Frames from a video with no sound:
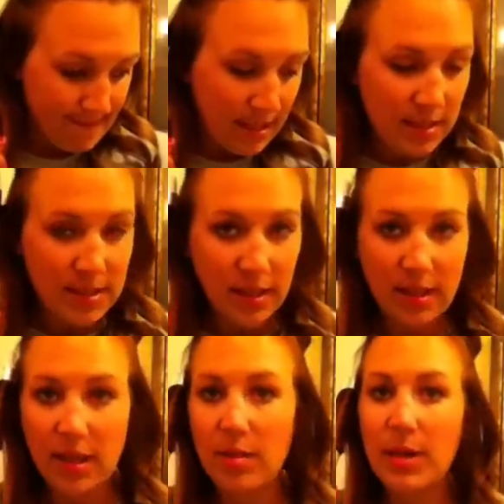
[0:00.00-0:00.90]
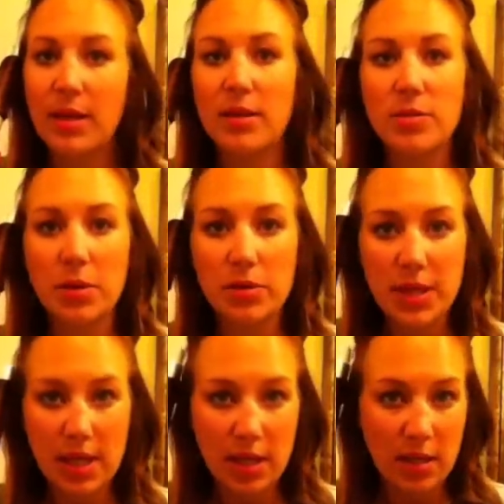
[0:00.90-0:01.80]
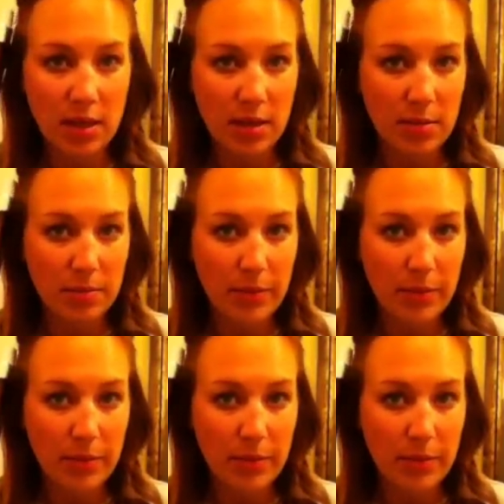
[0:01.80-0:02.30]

That's the good thing about these rotating um,